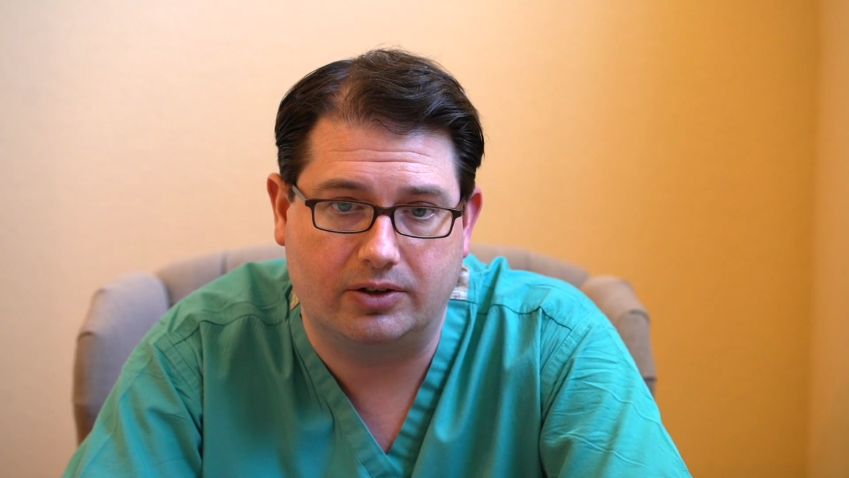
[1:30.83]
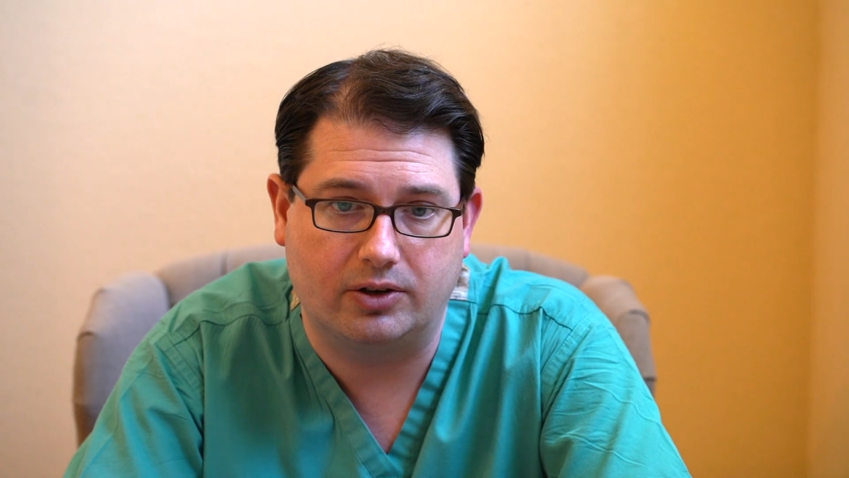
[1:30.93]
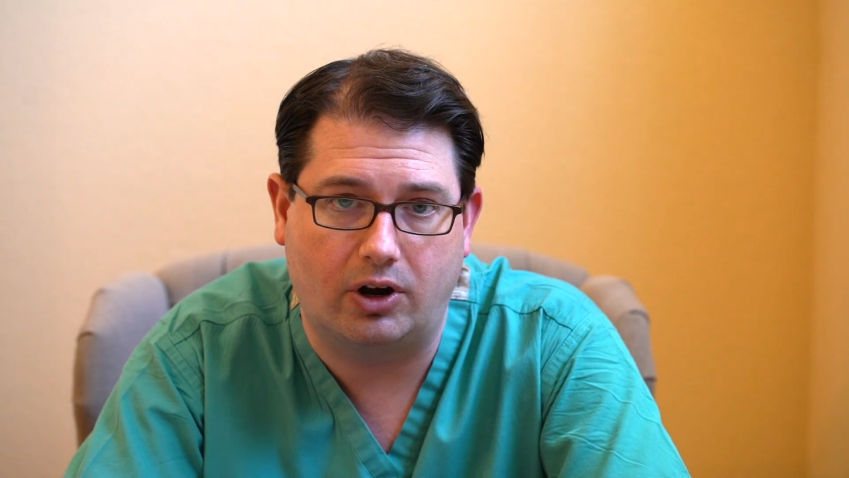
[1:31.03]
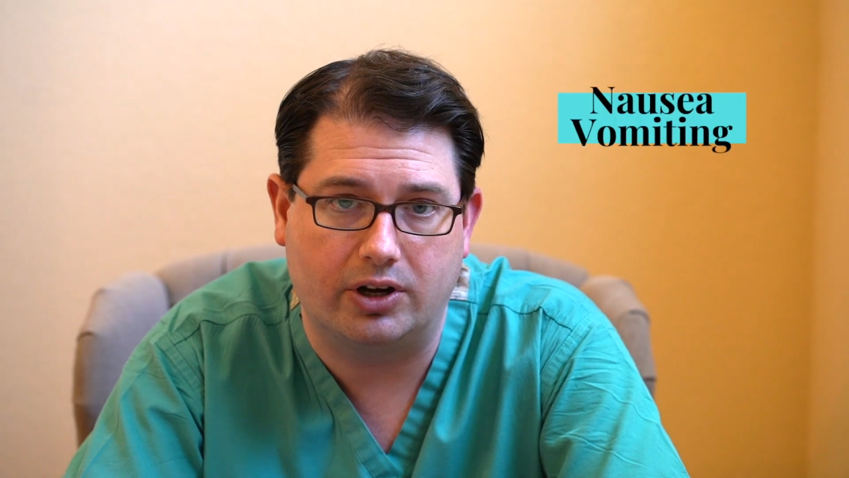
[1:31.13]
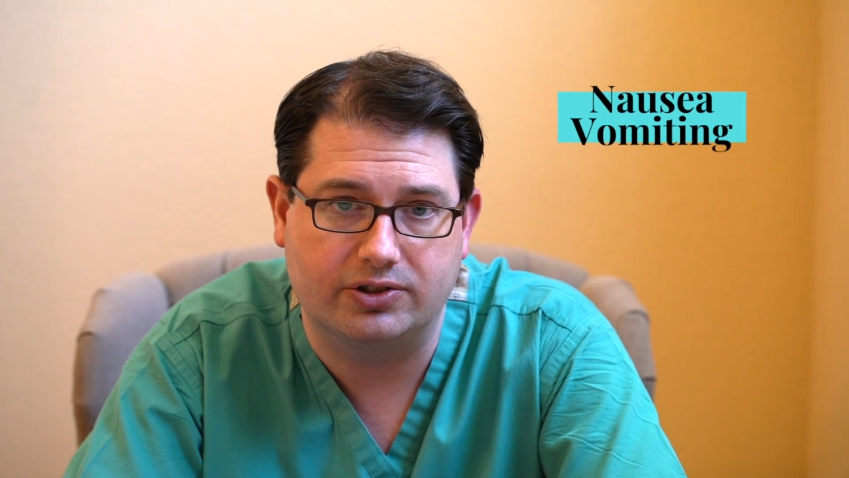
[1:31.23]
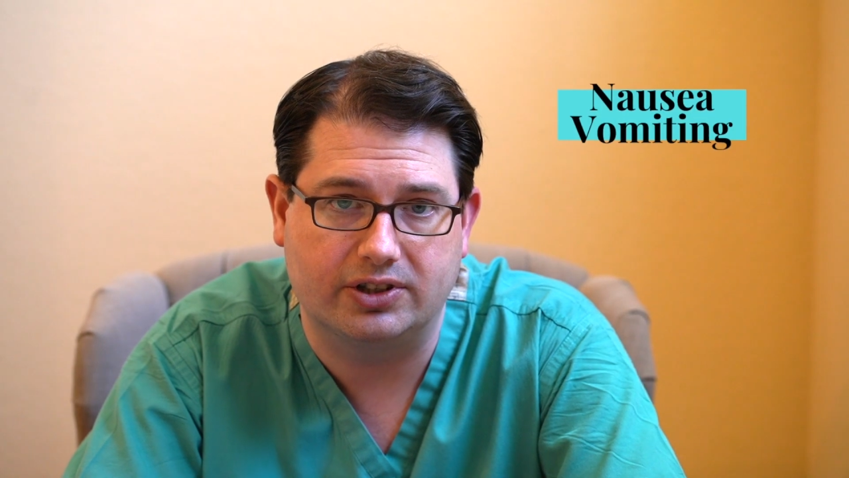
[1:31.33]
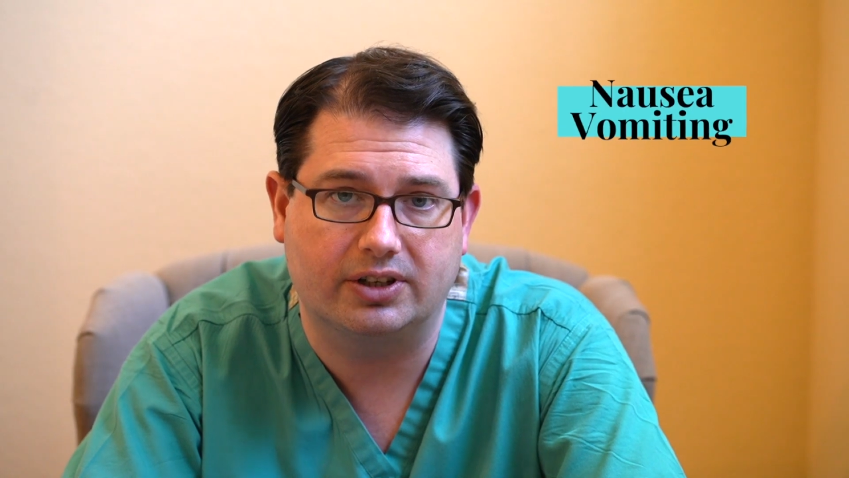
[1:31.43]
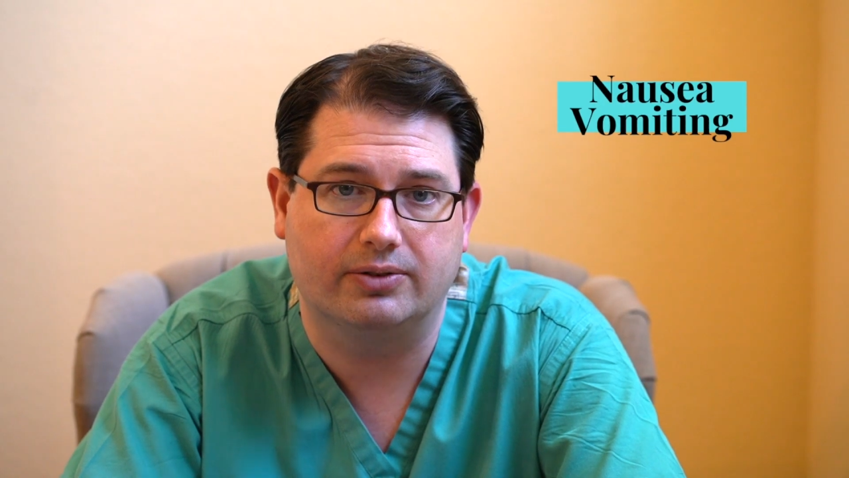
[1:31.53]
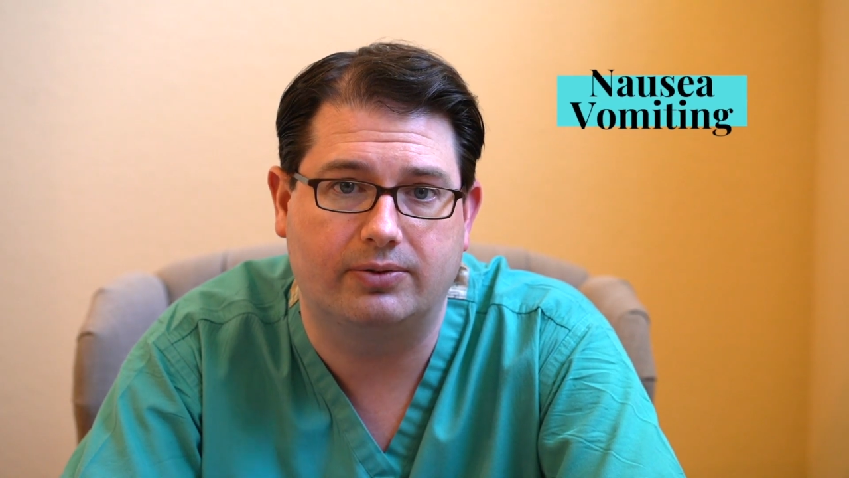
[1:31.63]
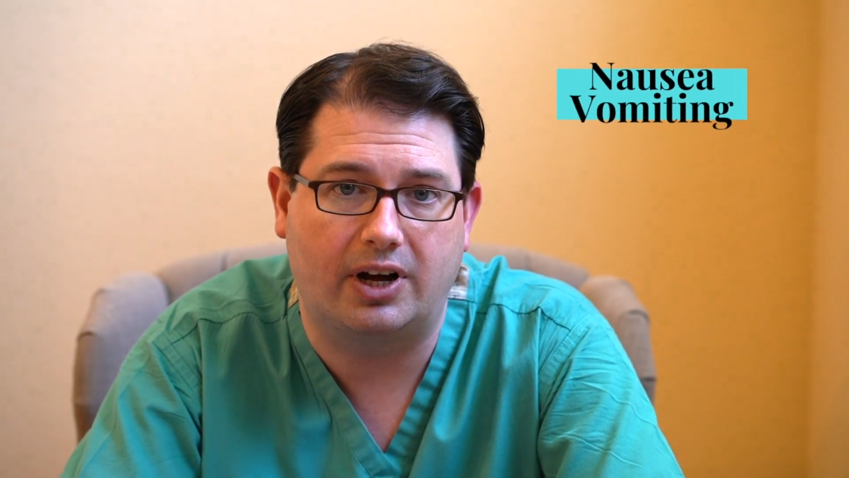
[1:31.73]

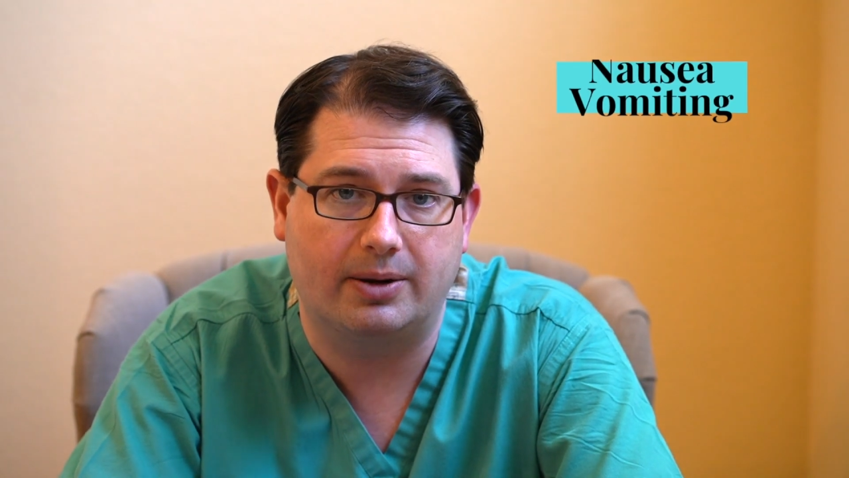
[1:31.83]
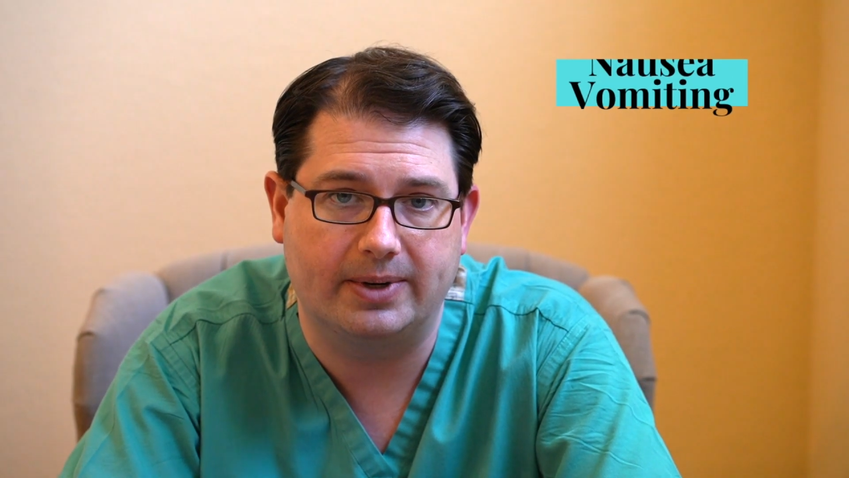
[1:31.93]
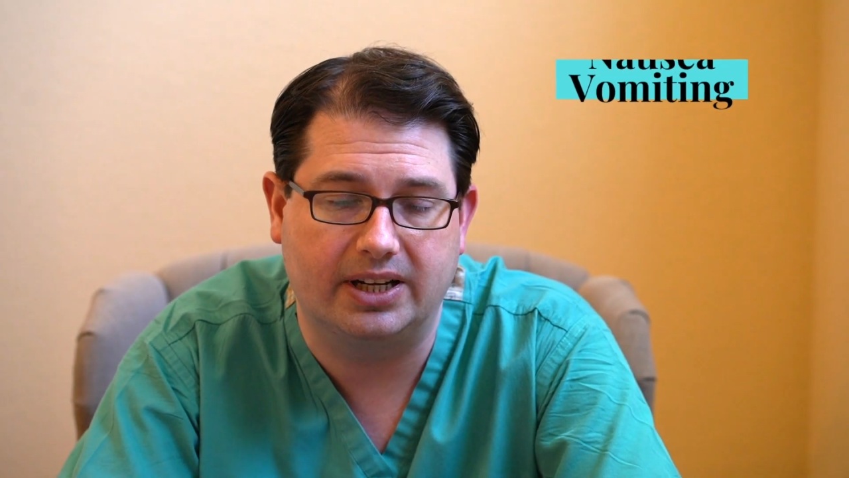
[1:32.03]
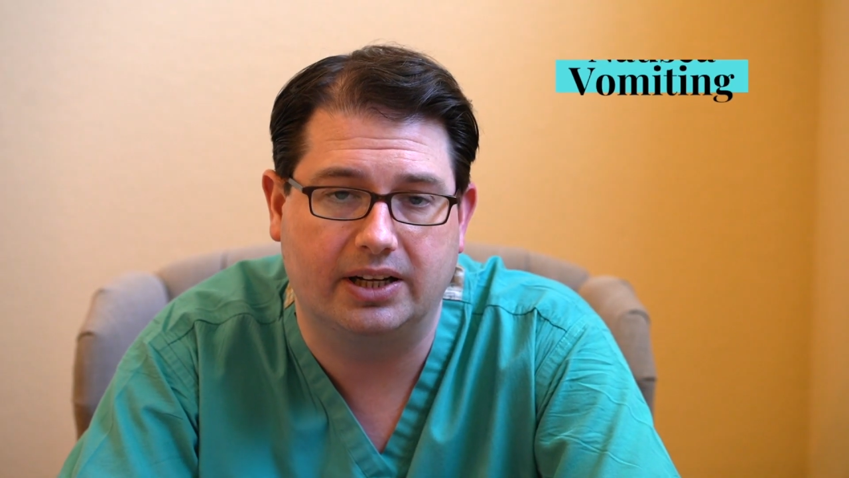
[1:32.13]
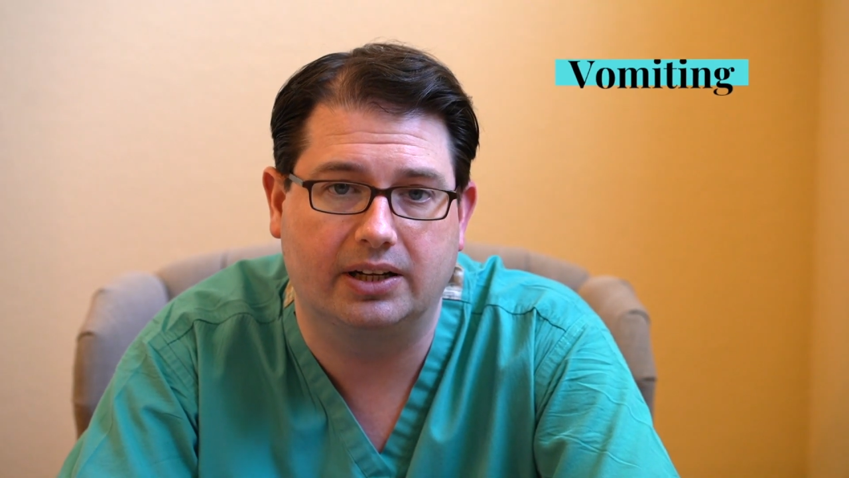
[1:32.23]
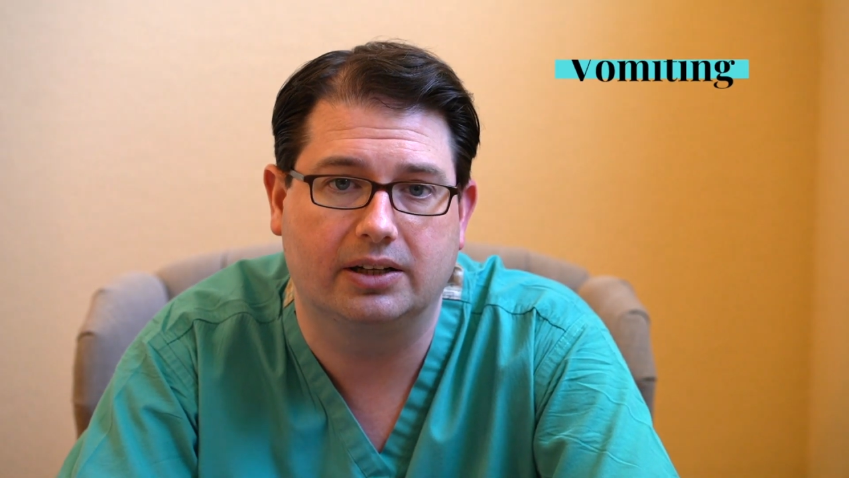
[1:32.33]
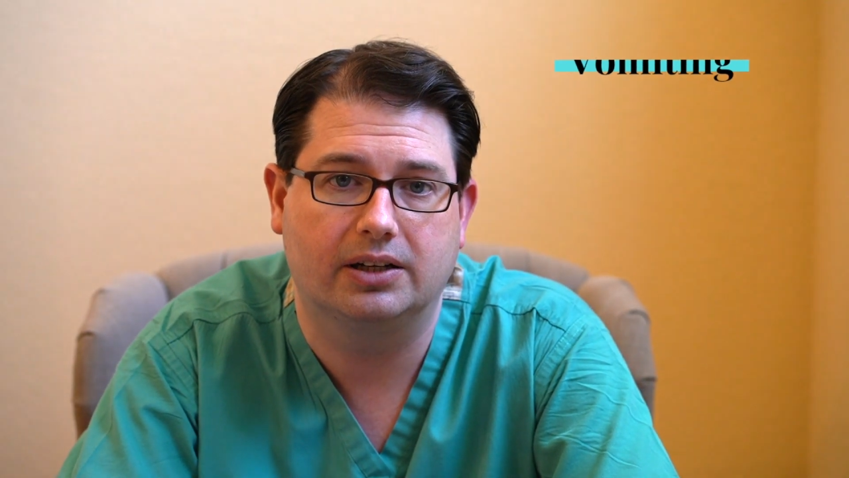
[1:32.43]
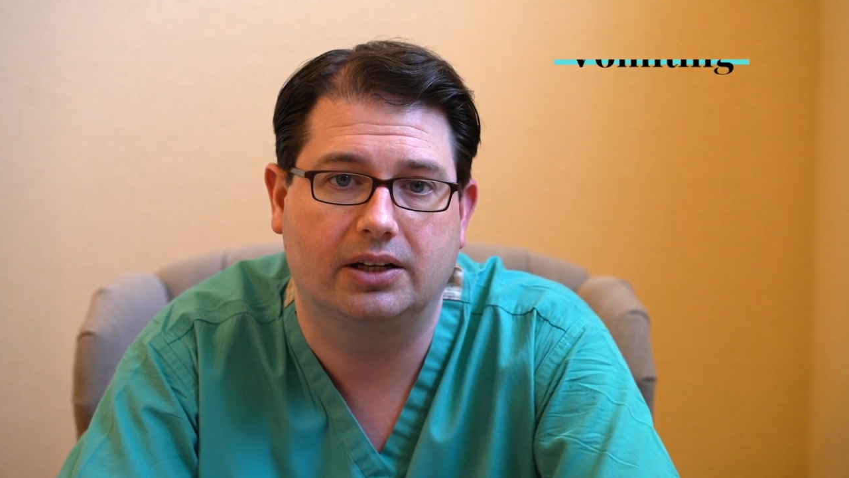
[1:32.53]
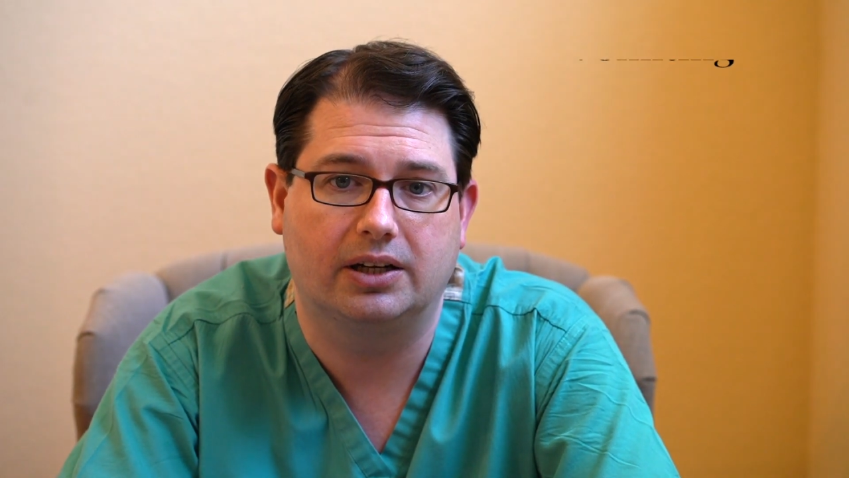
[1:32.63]
nausea, vomiting,